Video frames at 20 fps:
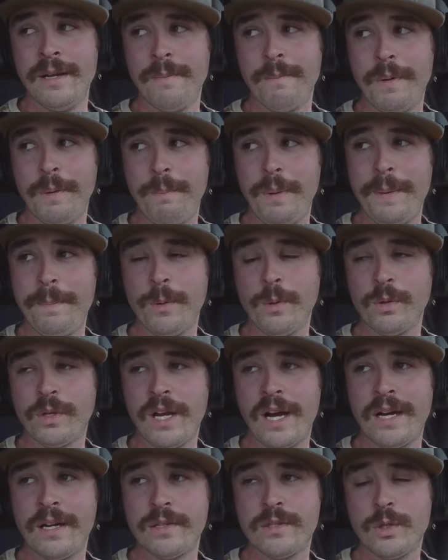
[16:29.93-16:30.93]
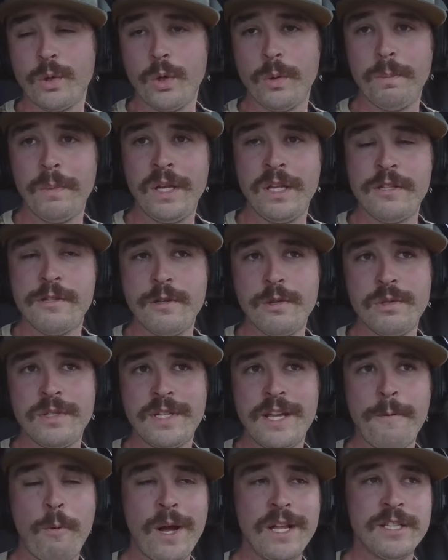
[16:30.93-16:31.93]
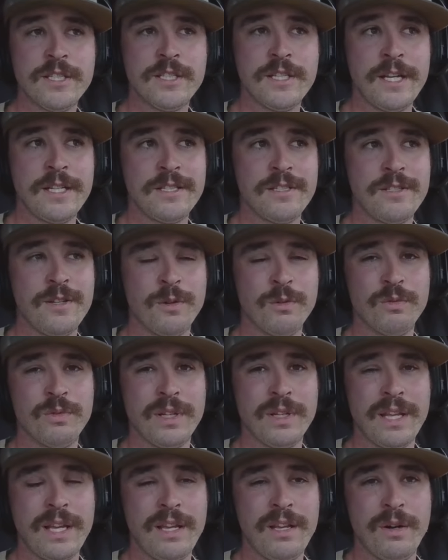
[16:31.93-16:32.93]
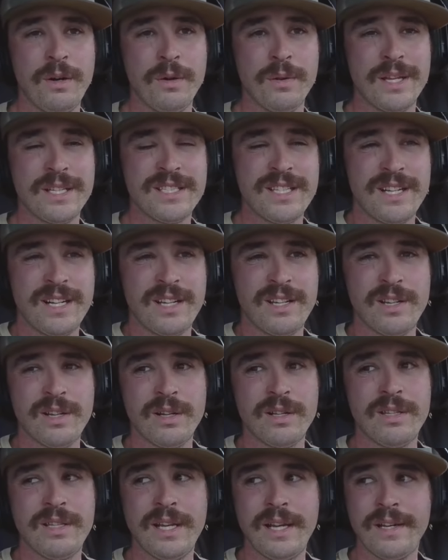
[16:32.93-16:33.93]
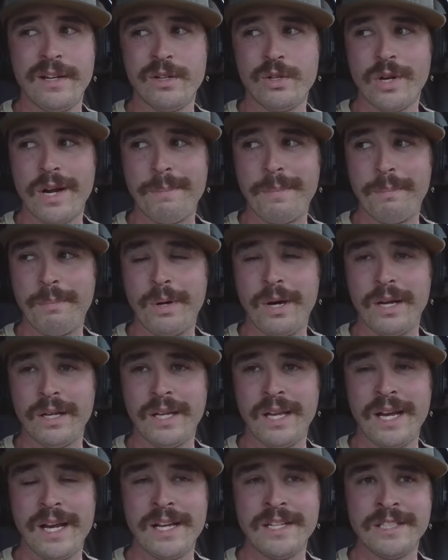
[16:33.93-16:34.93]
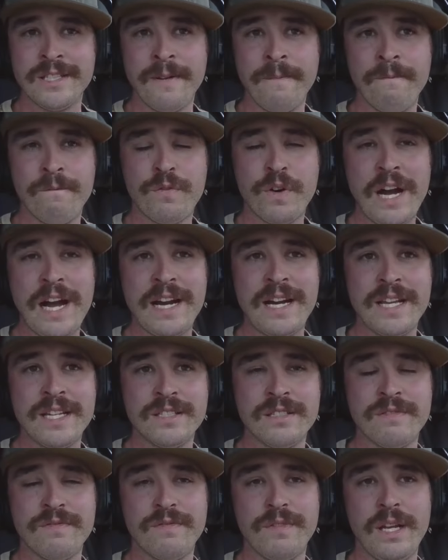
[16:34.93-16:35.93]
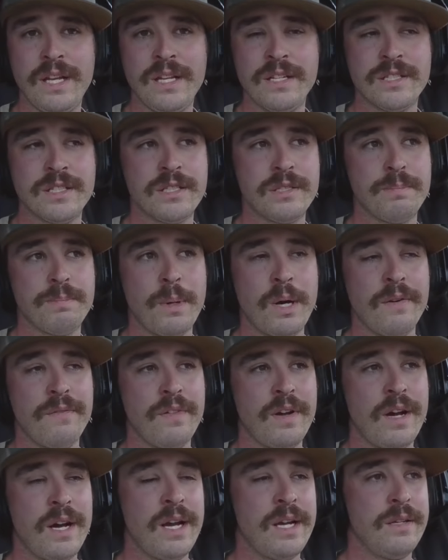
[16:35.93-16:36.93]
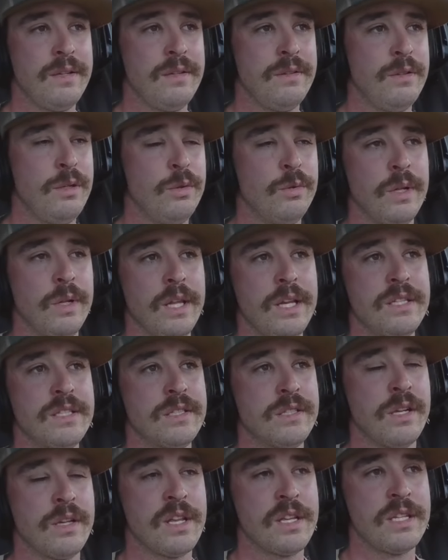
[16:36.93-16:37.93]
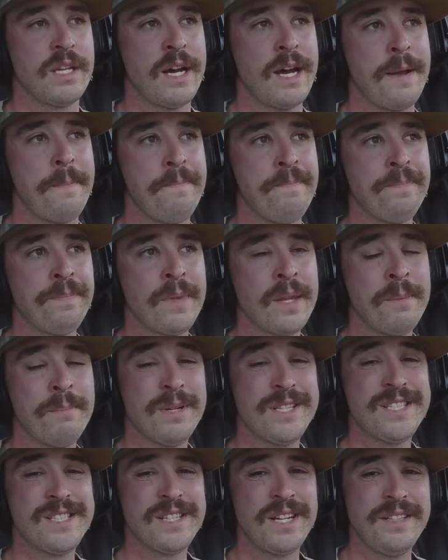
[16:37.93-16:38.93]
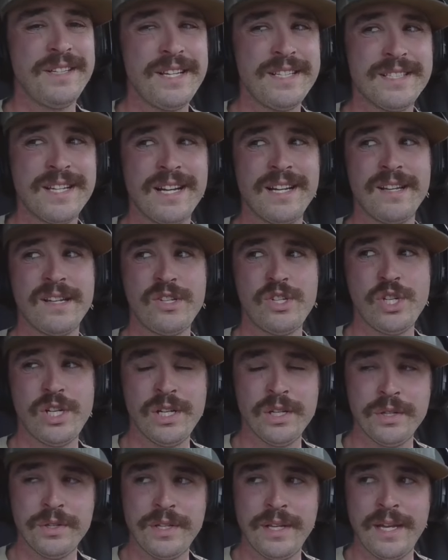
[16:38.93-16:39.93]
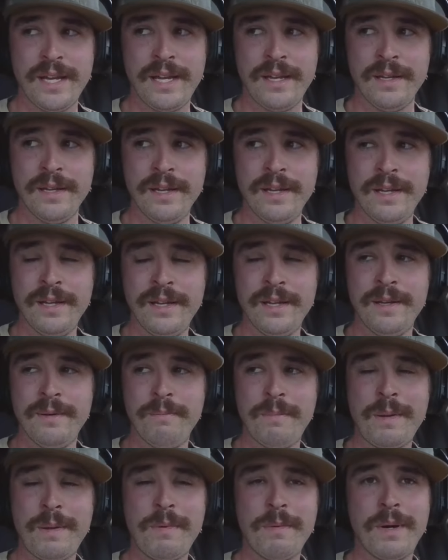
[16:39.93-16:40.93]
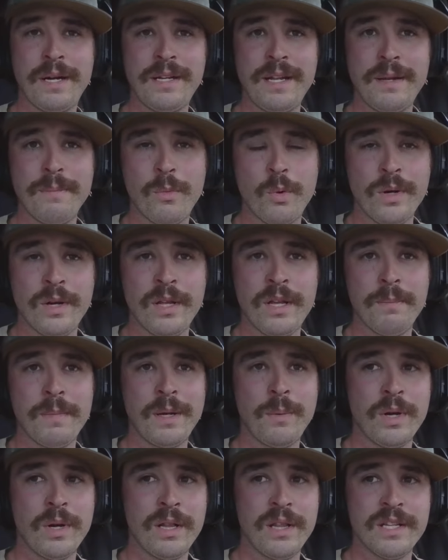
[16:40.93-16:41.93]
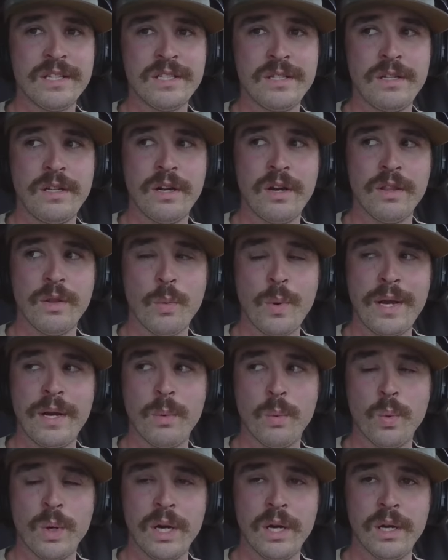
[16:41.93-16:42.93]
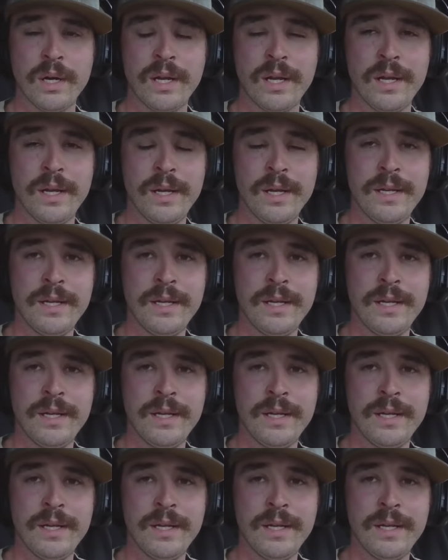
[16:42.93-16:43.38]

But people kind of told me Tuesday, Wednesdays don't really, you know, that's not a good day to drop a podcast. Fridays is Spotify, new releases all the time. But Sunday's kind of a chill day. Maybe Monday morning you might want to listen in on the way to work.